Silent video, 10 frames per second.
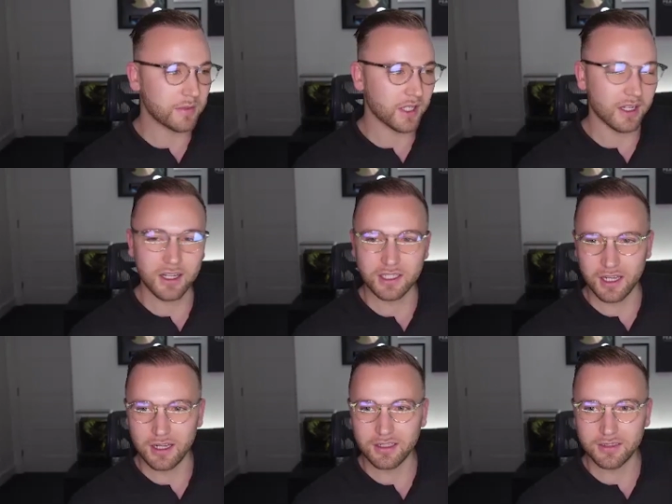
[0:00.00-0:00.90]
I like
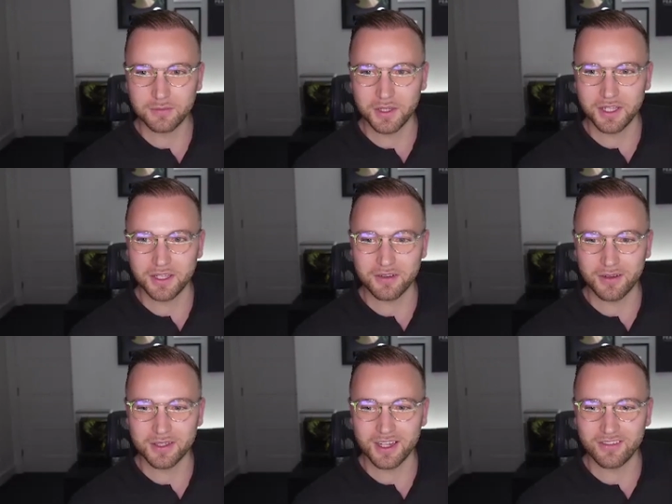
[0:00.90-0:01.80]
that. Put in the
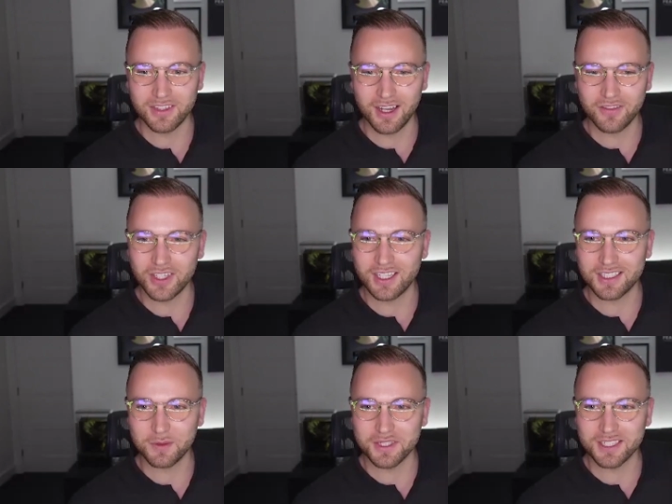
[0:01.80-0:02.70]
reps. I haven't heard
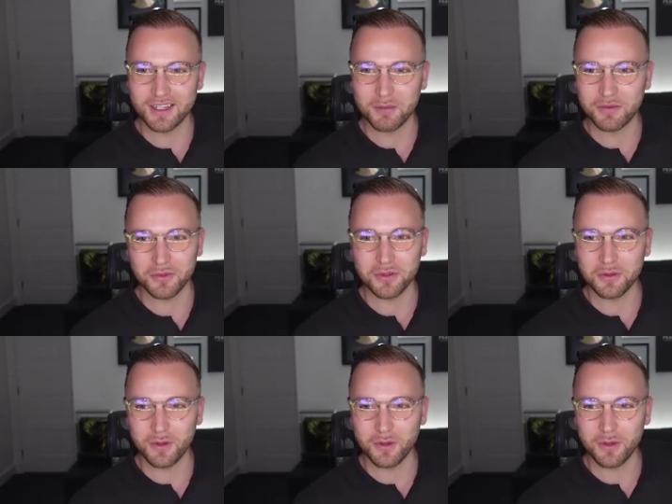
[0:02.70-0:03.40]
someone say that before.